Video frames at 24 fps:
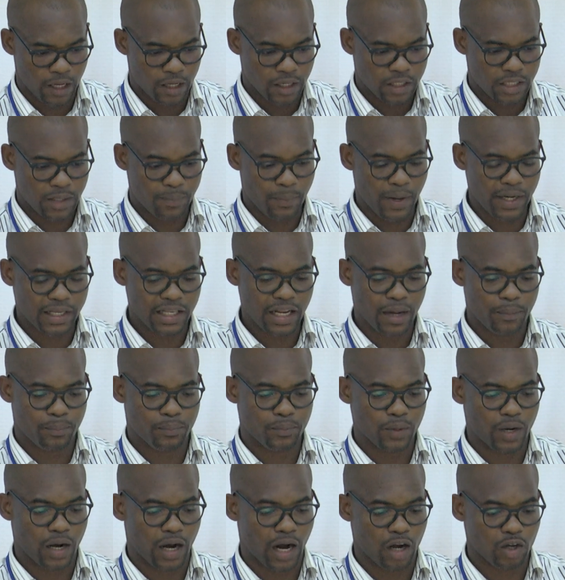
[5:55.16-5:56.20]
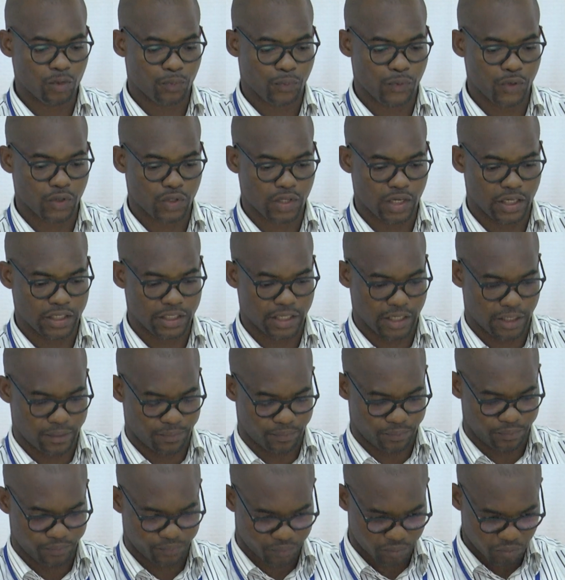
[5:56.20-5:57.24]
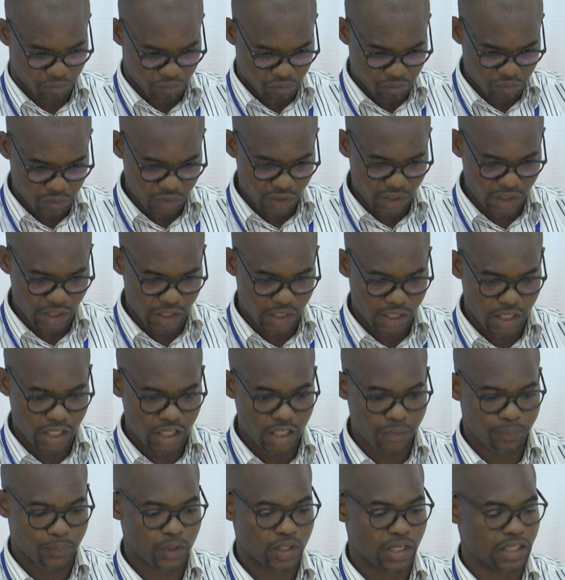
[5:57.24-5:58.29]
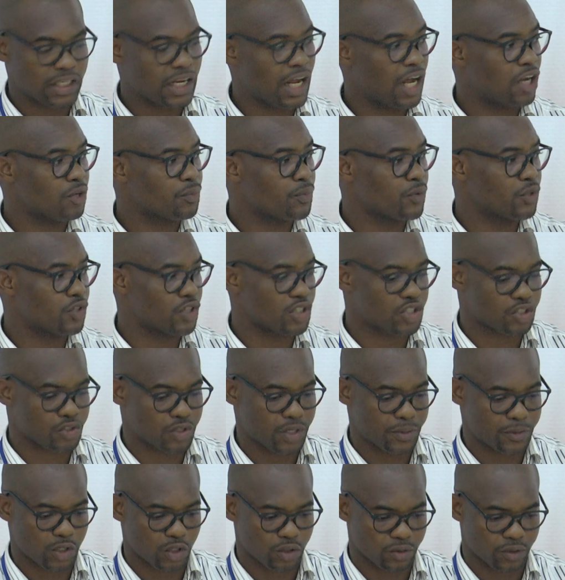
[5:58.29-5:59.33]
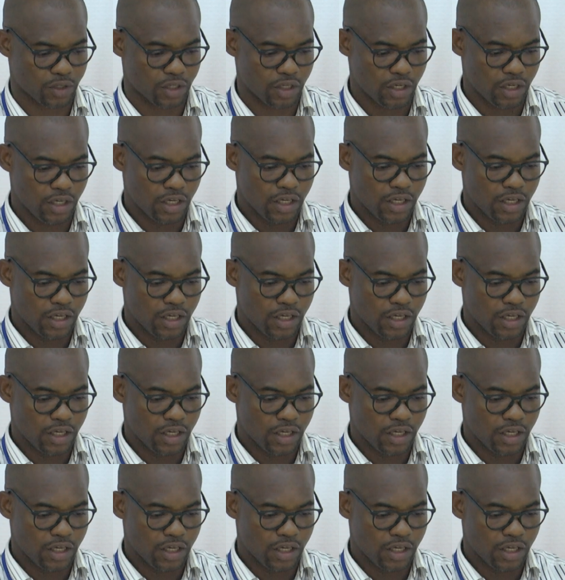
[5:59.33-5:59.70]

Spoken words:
The MATLAB output and input and output description.